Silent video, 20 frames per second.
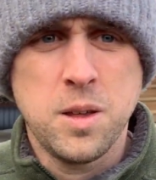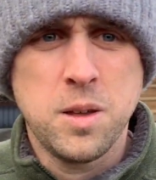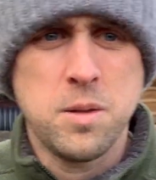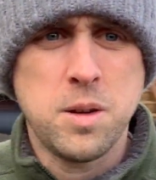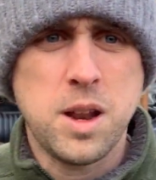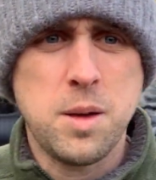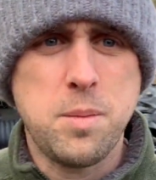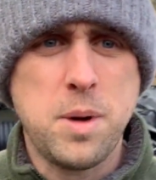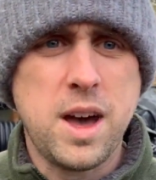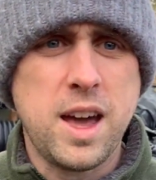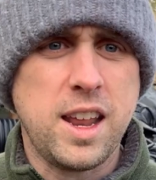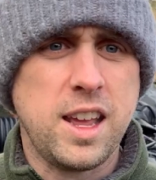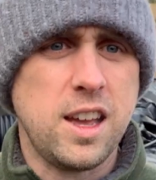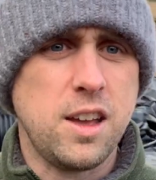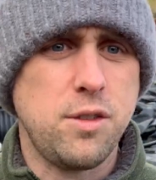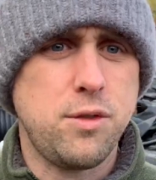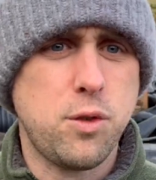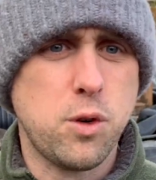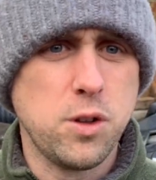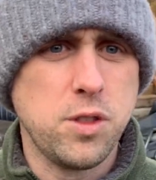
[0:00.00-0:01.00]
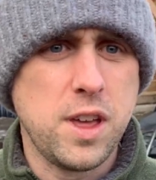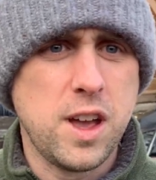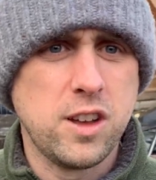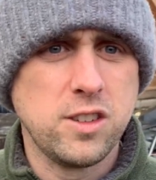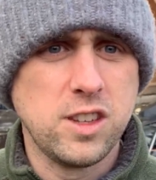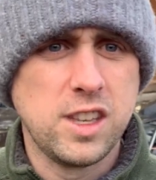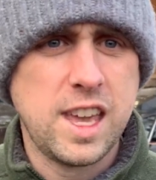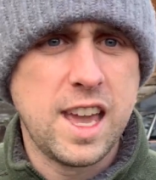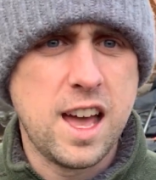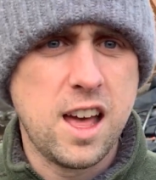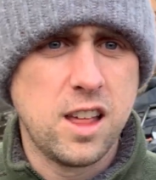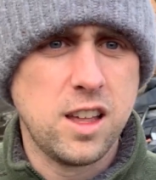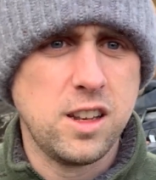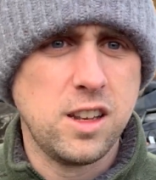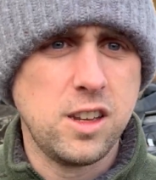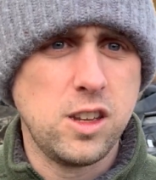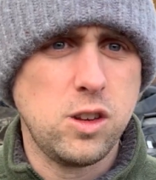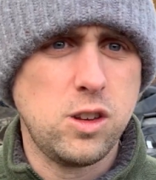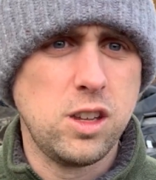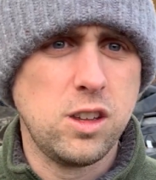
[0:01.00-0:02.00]
But I bought a 4,000
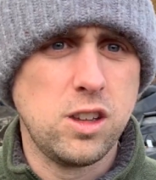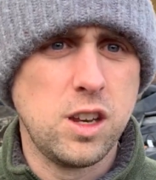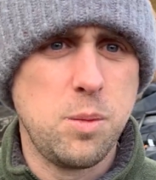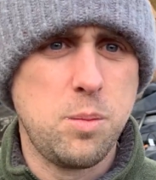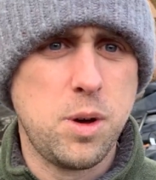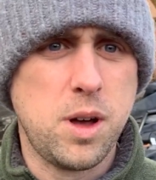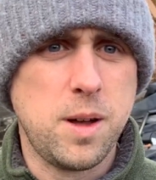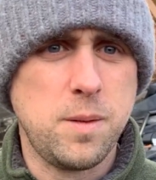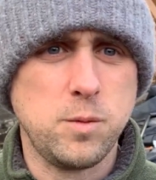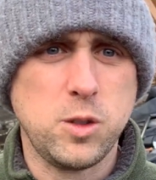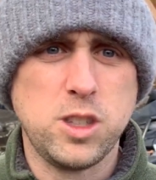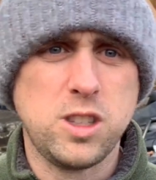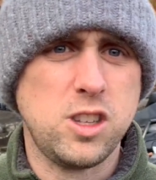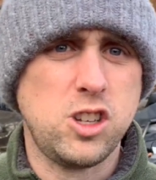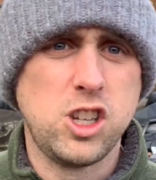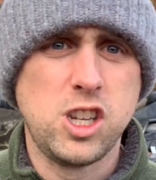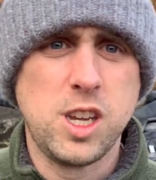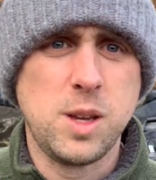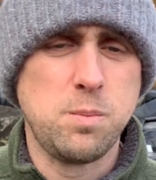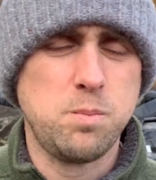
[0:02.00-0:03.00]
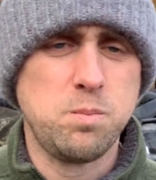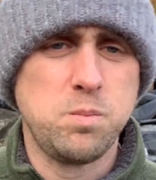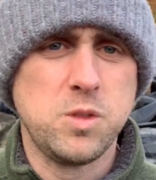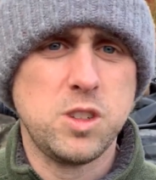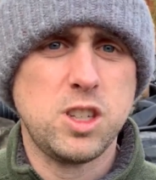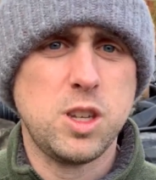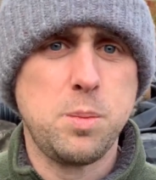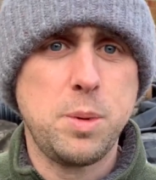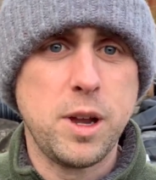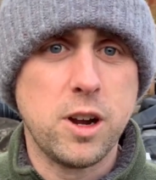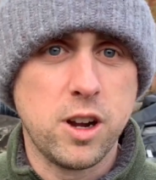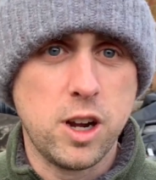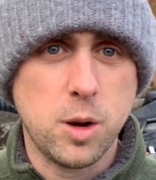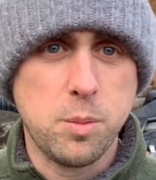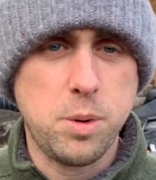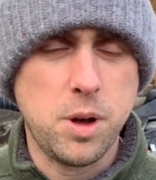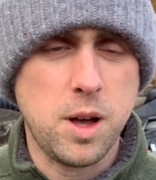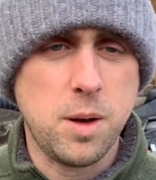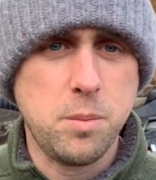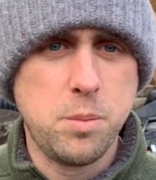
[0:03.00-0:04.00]
gallon utility pump, just a cheap Superior
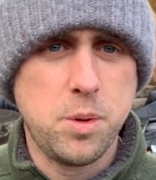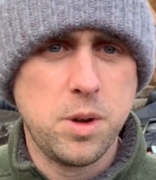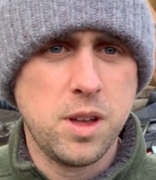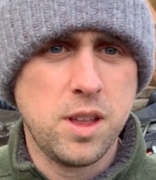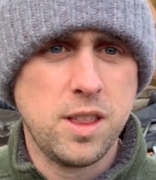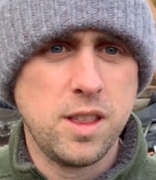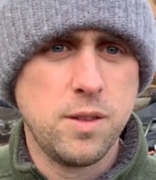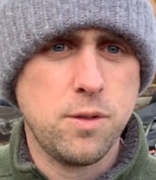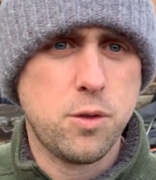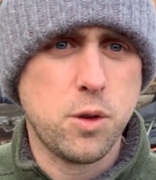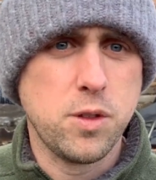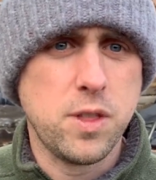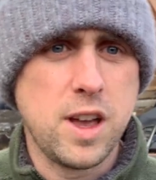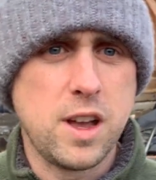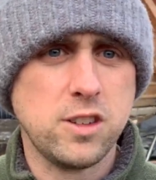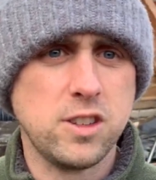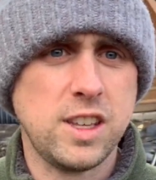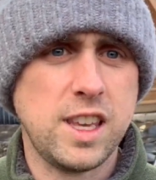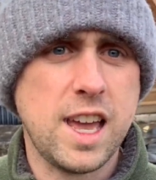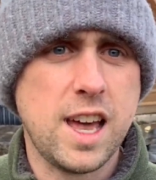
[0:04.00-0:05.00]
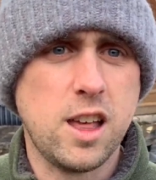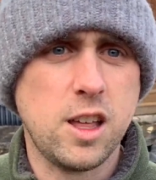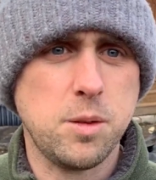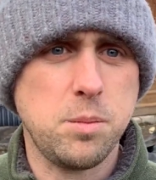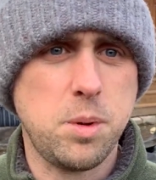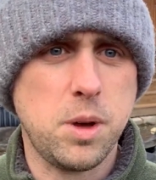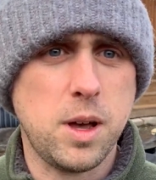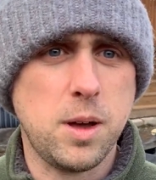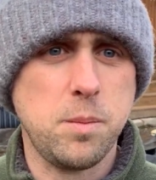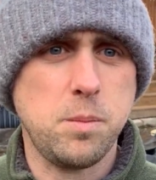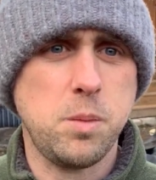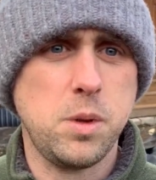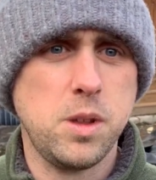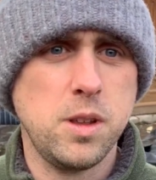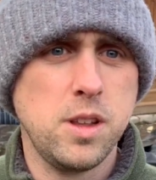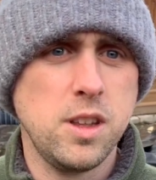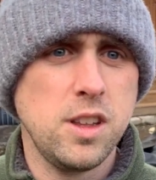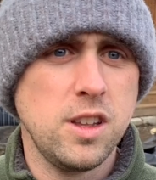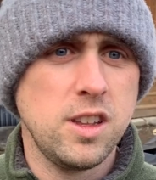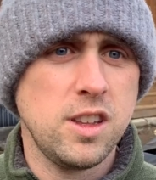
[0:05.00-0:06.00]
pump, 4,000 gallon pump,
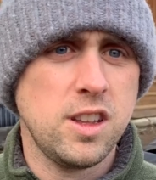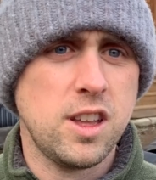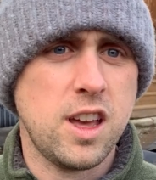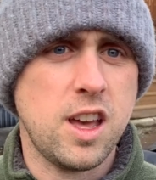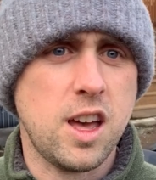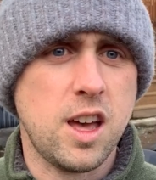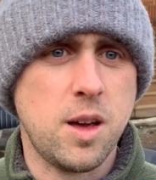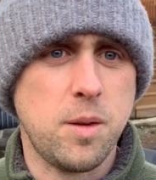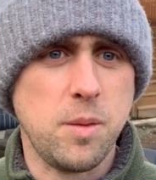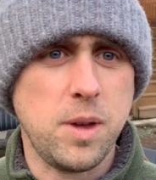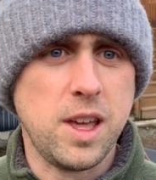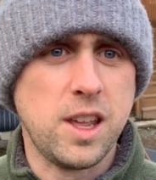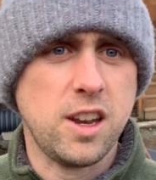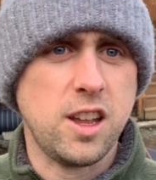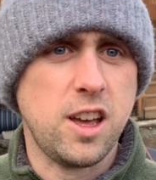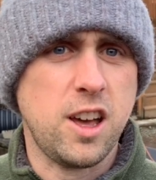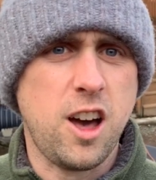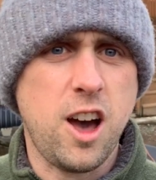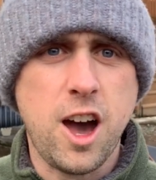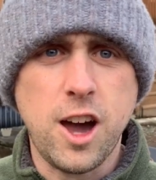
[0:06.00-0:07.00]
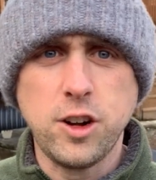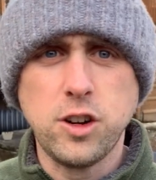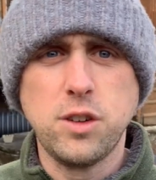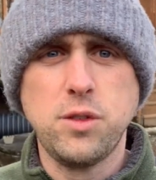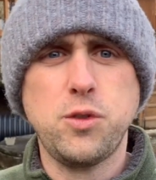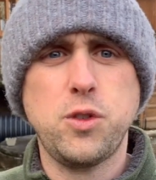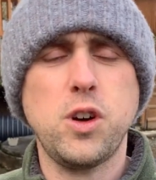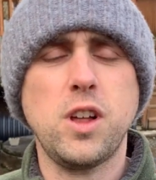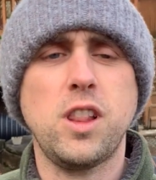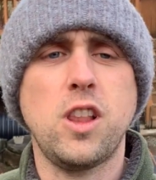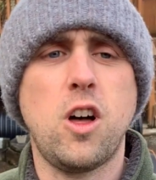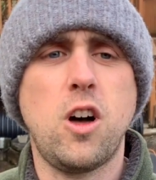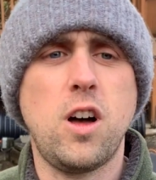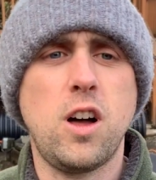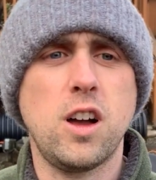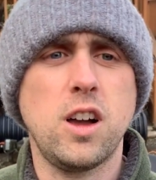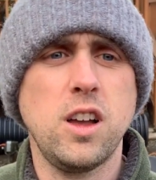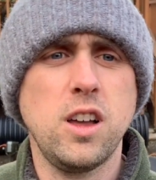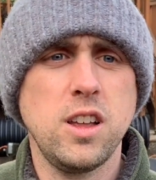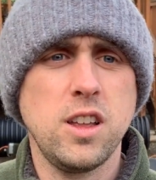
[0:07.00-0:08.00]
um, and a 100 foot
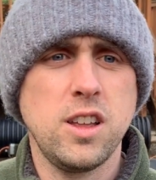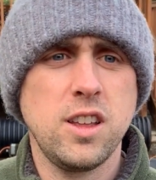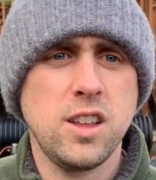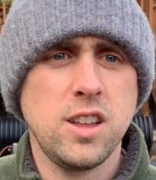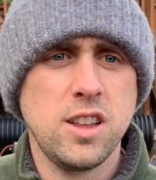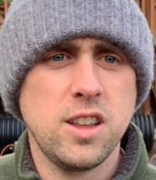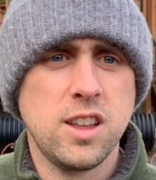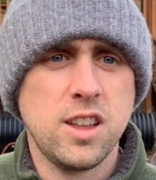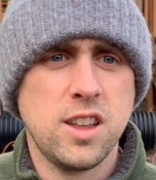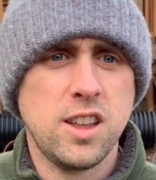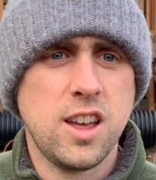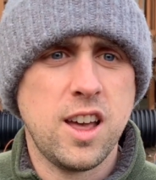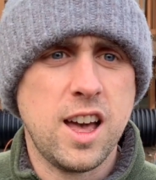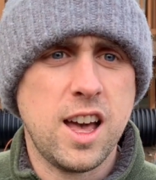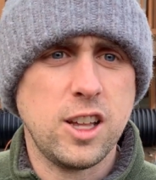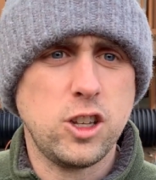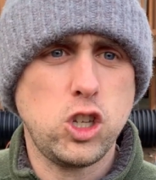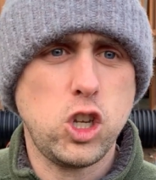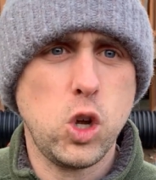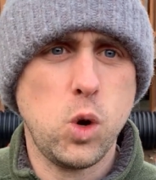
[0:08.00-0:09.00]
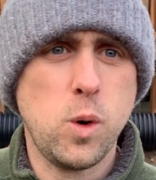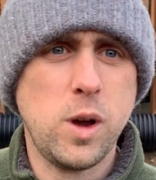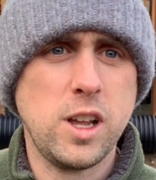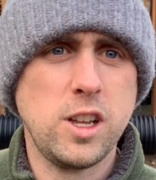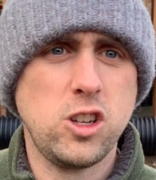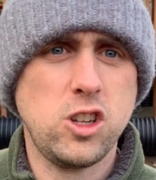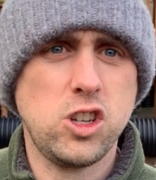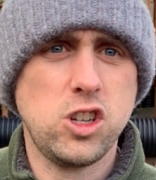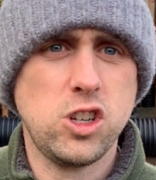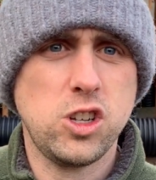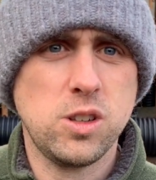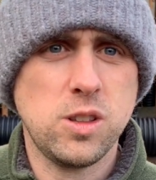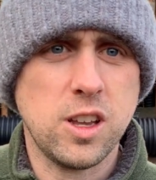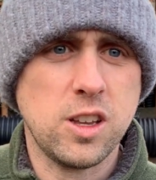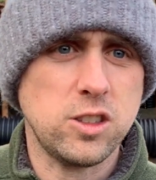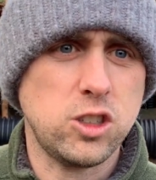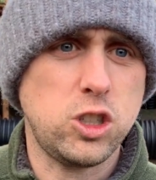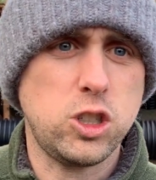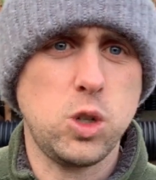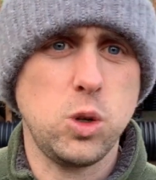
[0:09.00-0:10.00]
long, uh, two inch, you
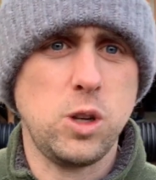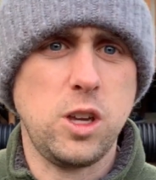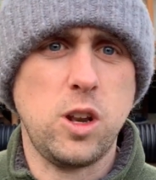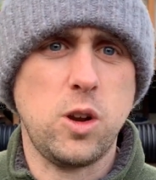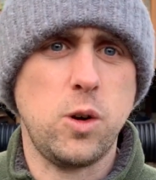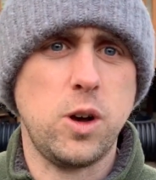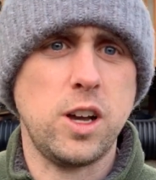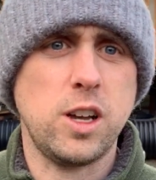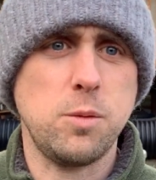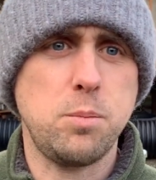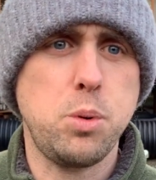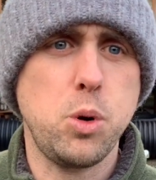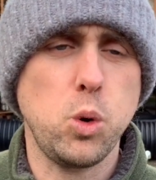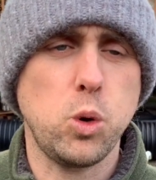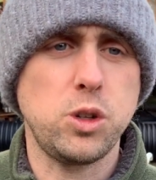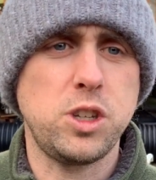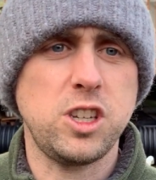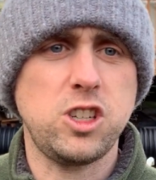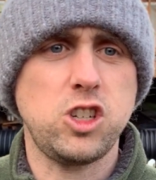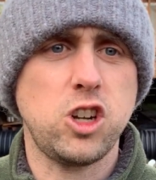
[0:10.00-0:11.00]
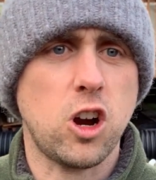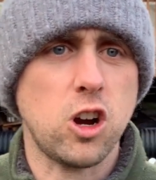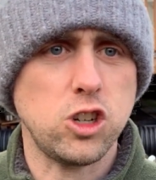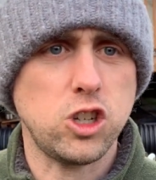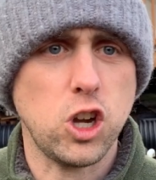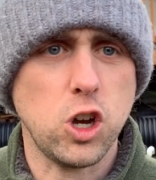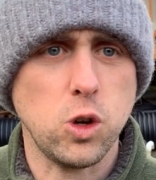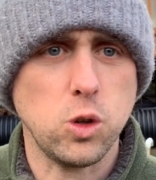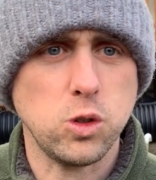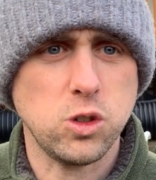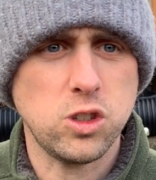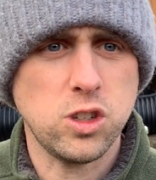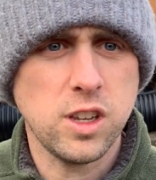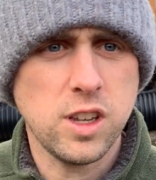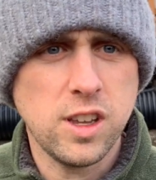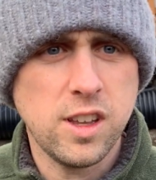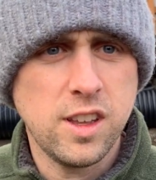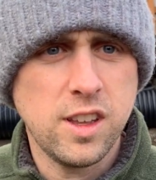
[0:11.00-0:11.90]
know, a pool discharge hose.